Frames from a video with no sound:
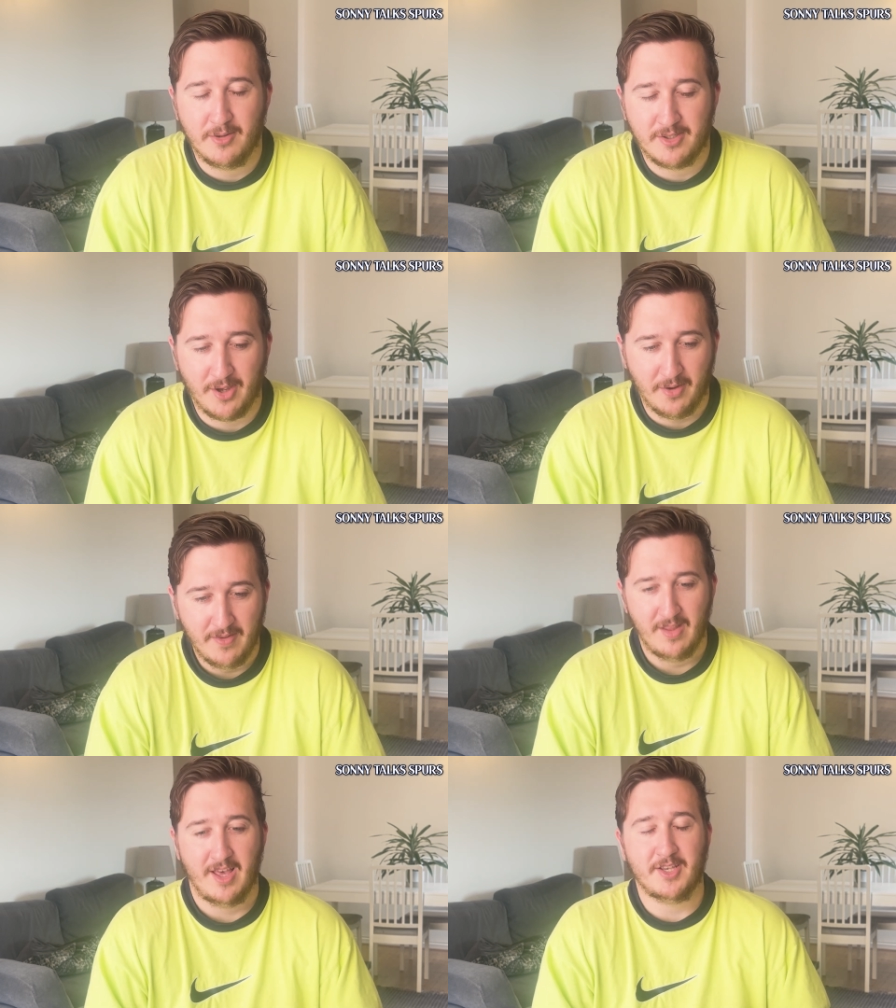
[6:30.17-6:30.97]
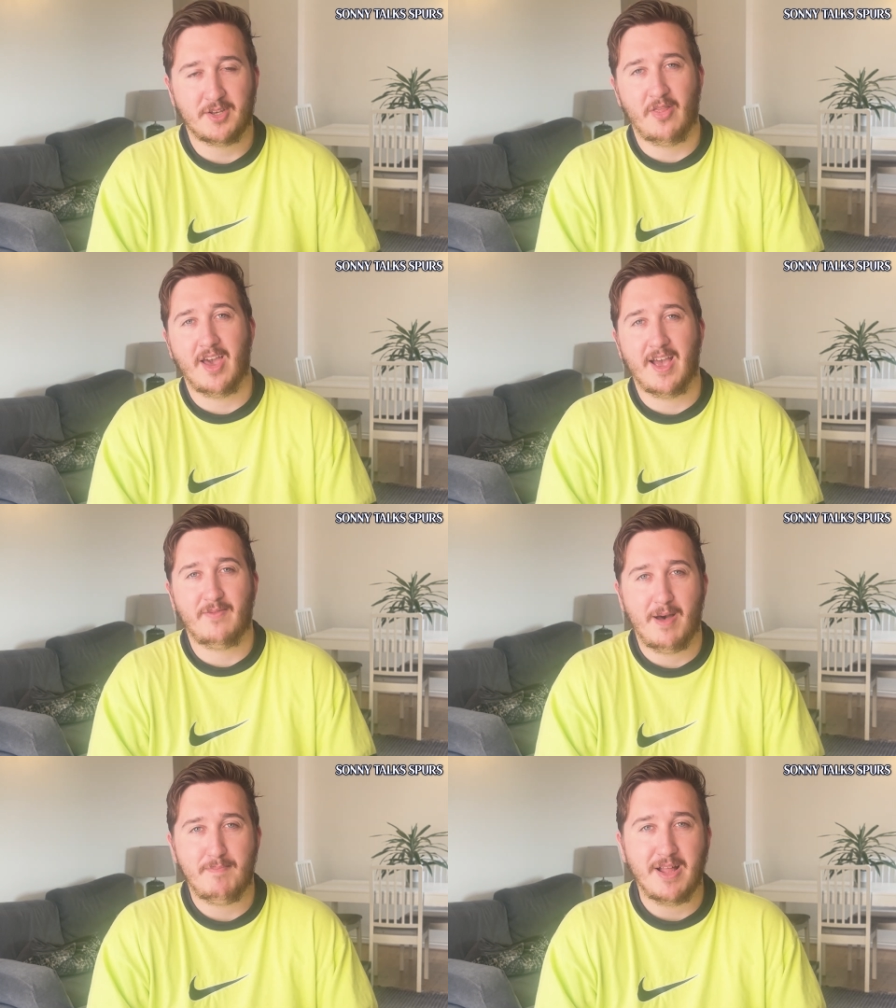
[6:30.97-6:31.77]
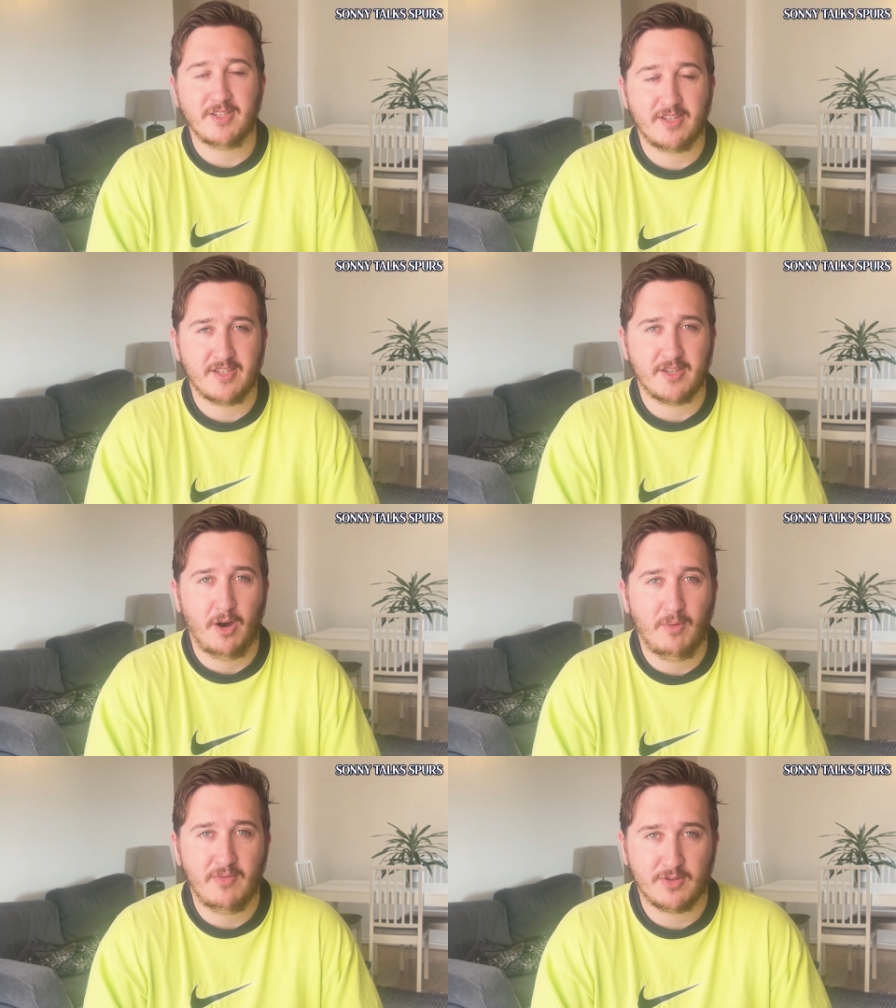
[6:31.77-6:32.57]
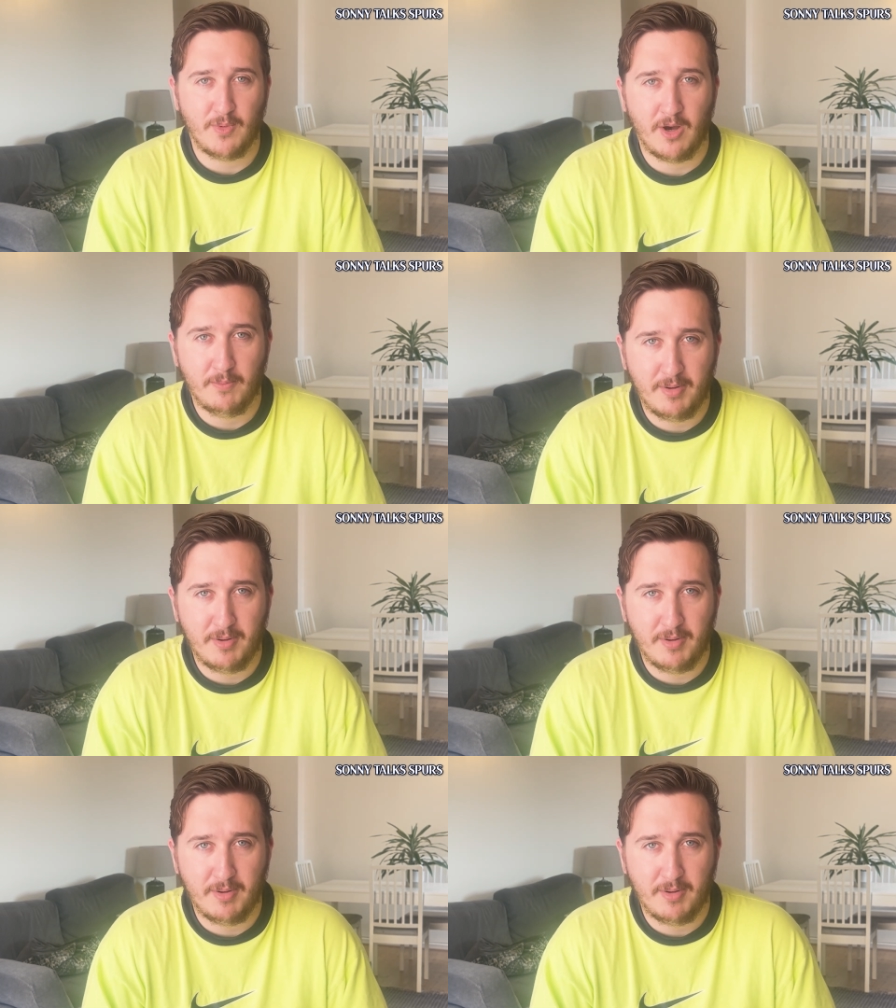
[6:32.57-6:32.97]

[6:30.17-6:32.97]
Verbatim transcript: So it's good they have that banter to start with as well.